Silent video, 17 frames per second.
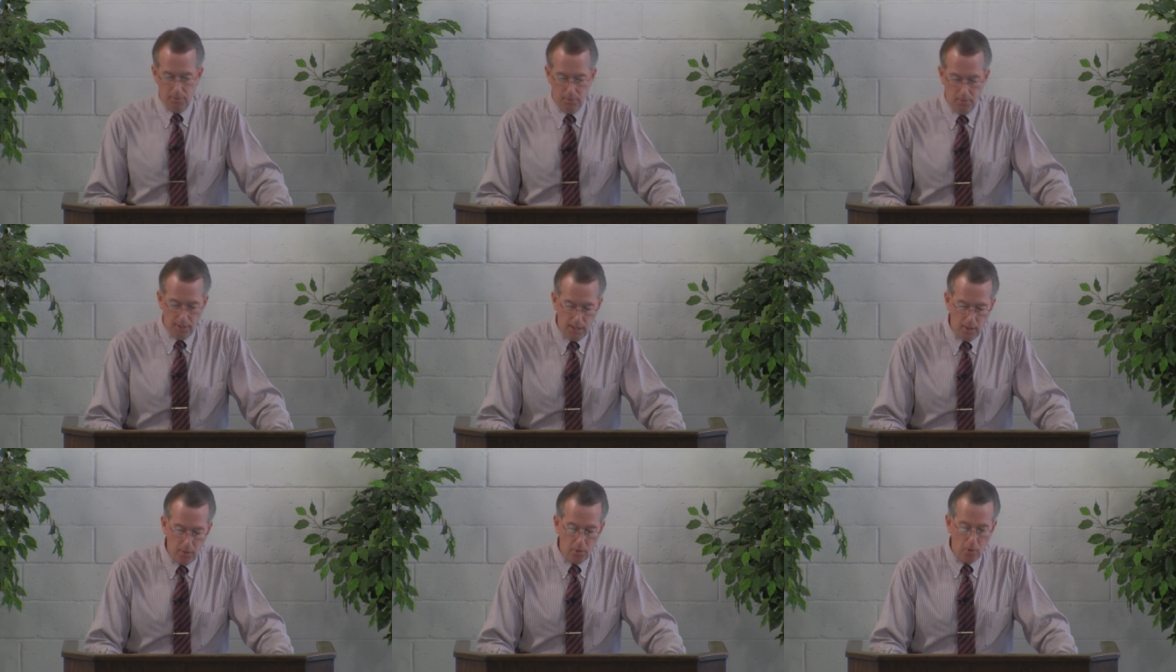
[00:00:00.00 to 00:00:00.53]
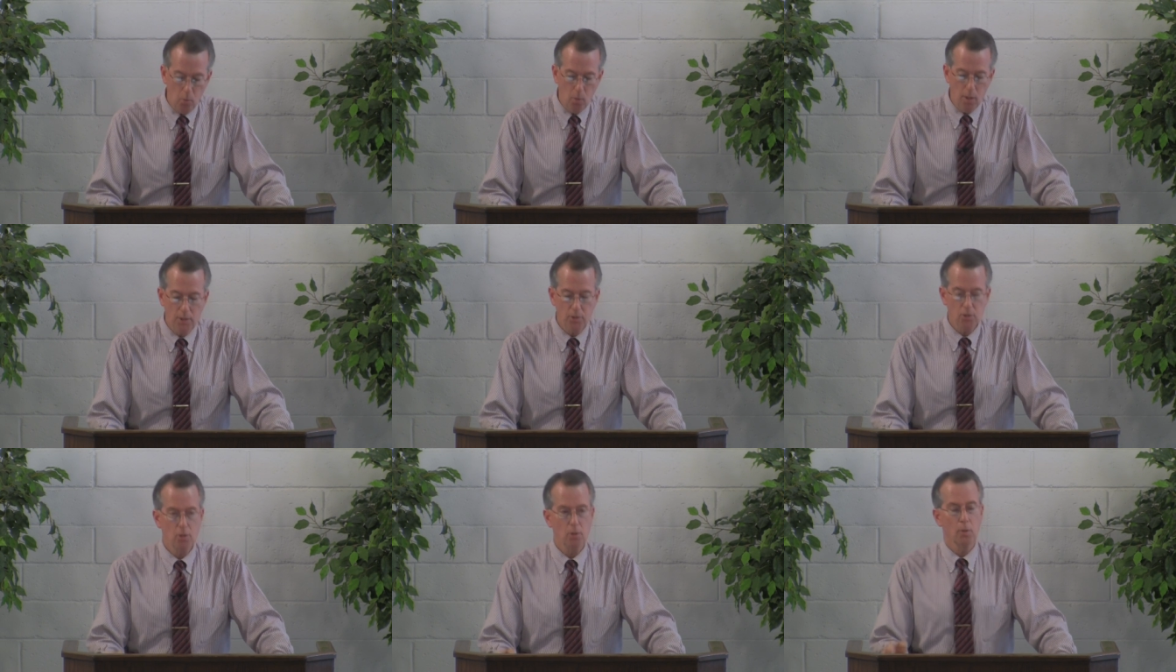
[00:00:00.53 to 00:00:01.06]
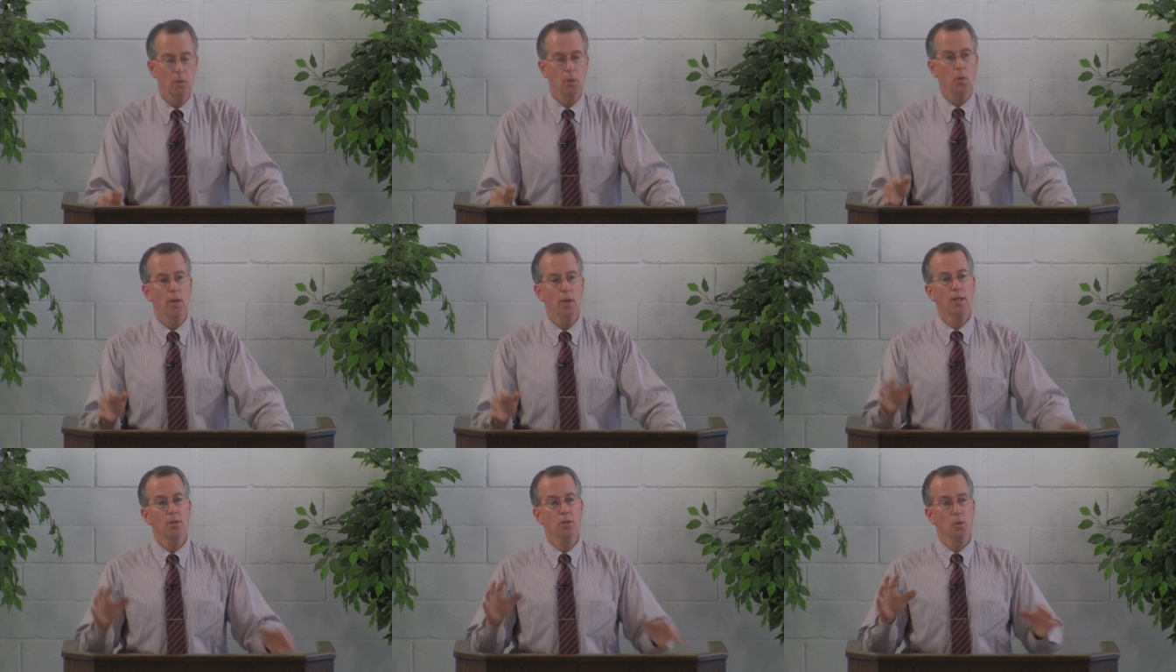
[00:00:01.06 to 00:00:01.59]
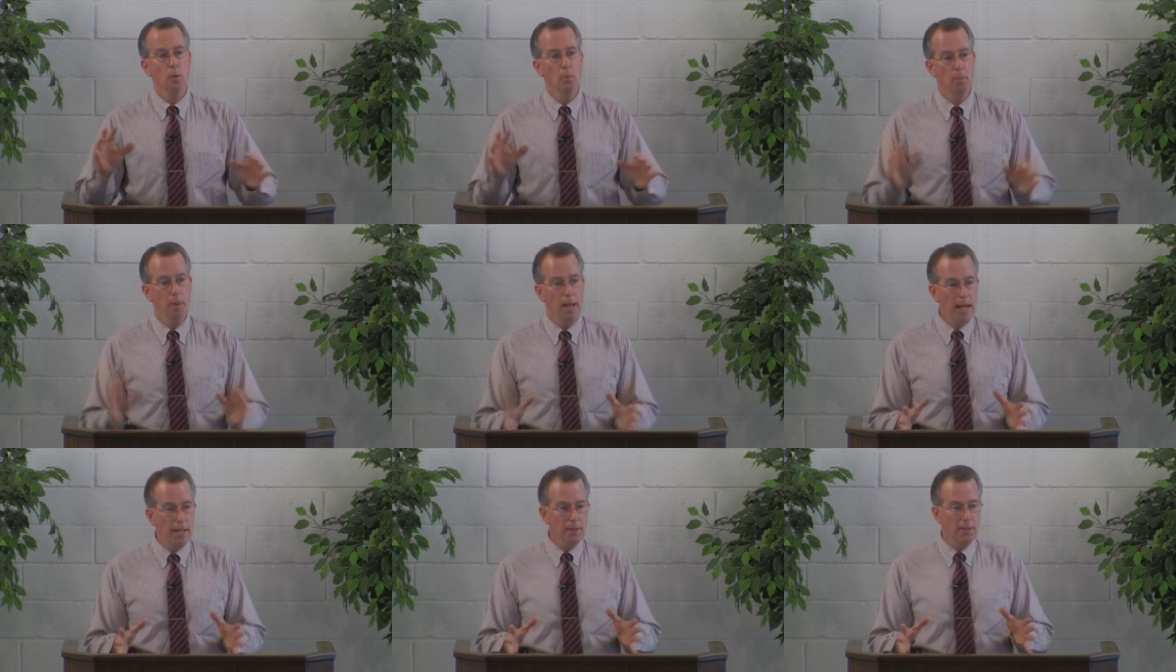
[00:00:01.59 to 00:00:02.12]
They are the ones who are going to
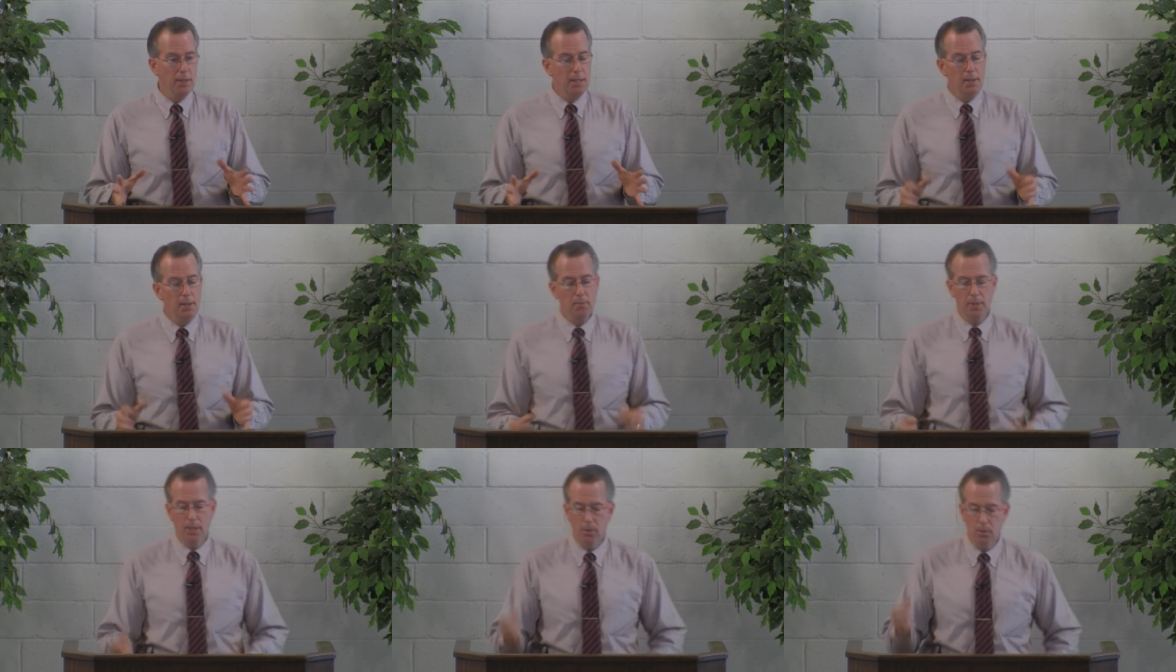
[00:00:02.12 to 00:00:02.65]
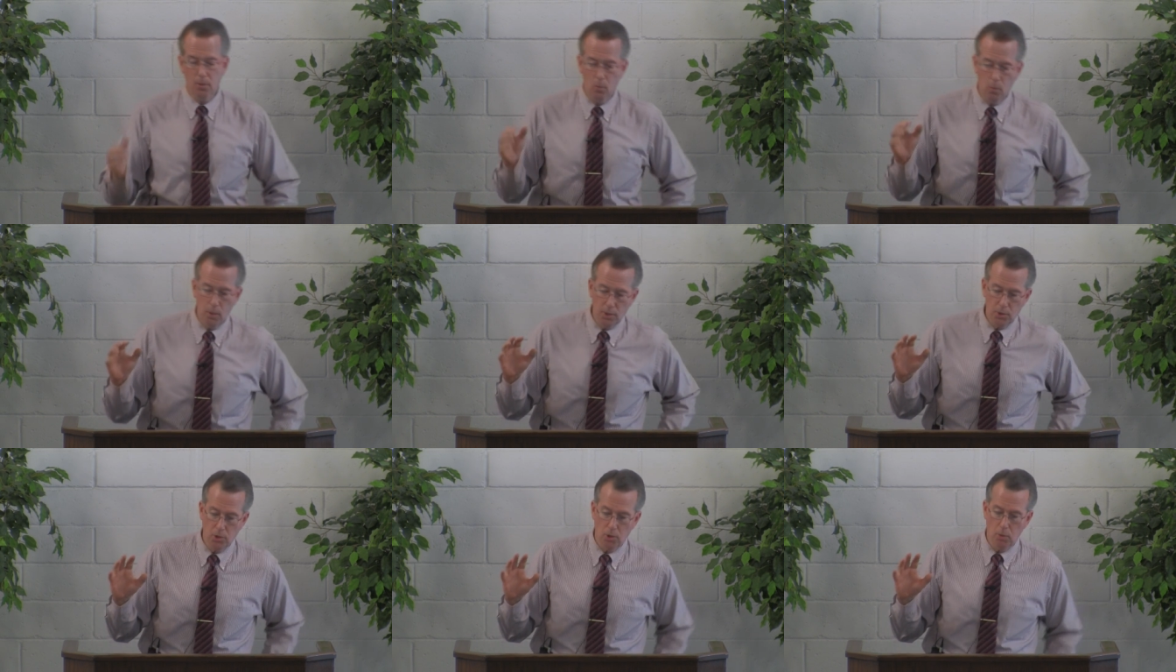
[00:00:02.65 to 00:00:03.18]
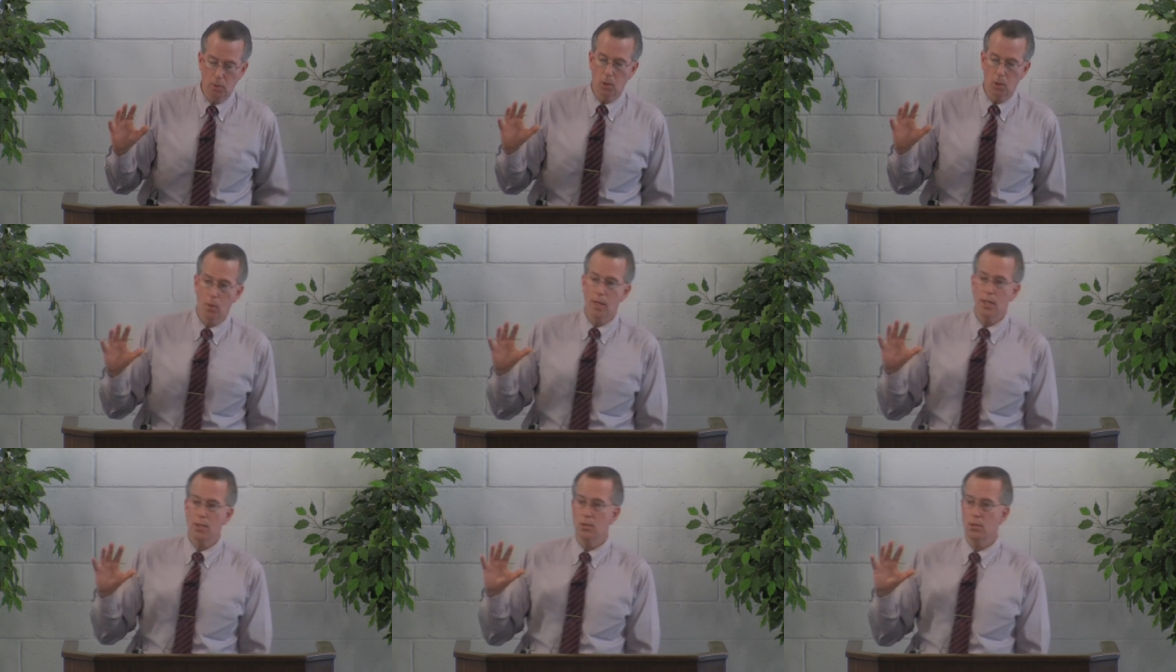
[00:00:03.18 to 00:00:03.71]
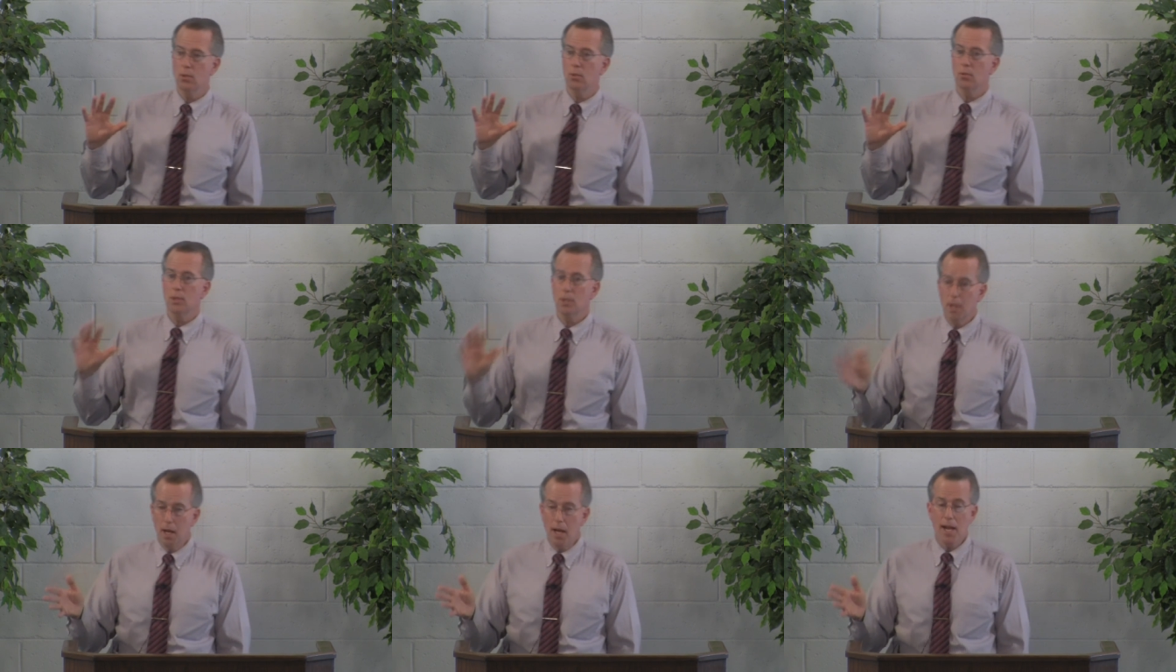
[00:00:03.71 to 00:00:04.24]
abandon him. They are the ones who are going to
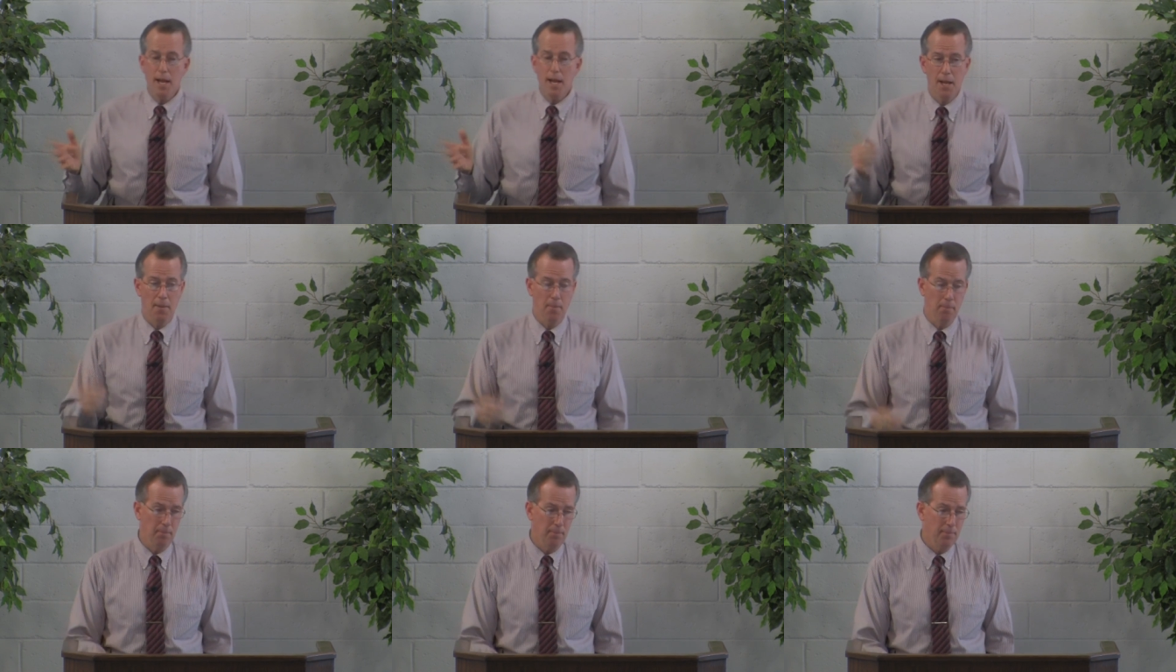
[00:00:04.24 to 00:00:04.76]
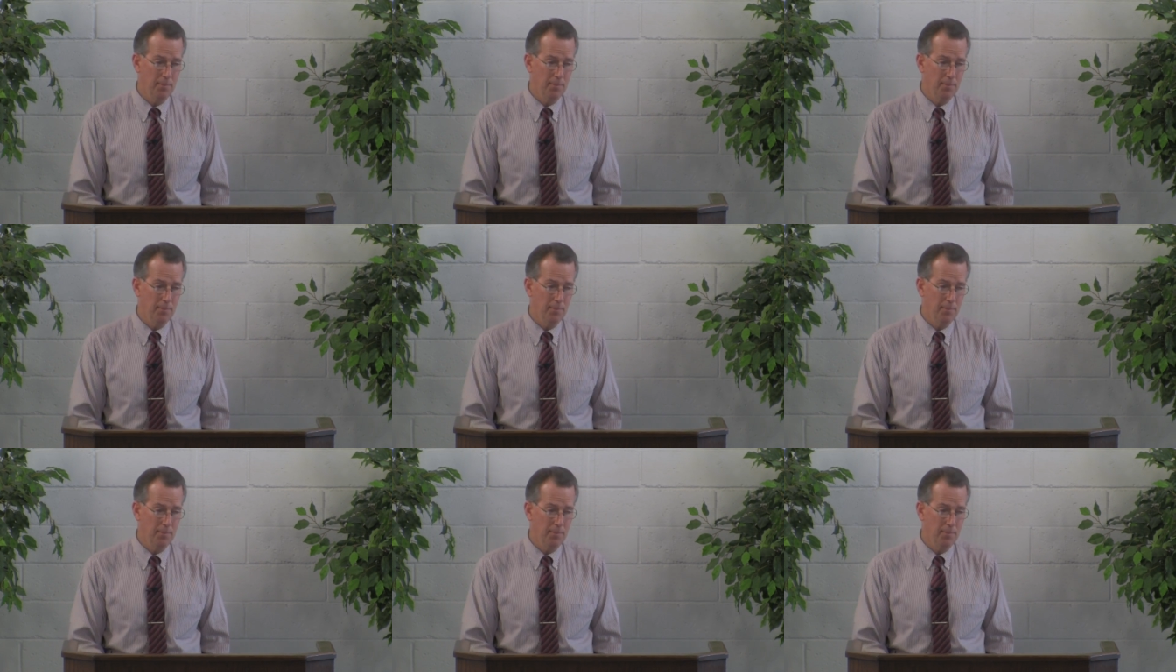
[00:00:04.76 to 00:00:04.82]
deny him.